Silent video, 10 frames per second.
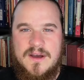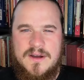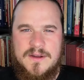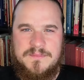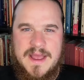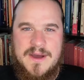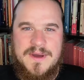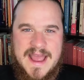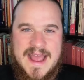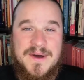are
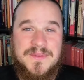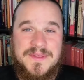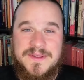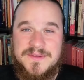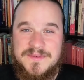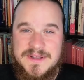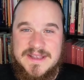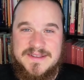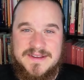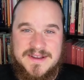about how things
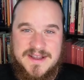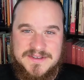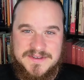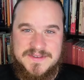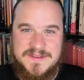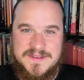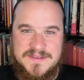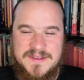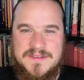relate to consciousness.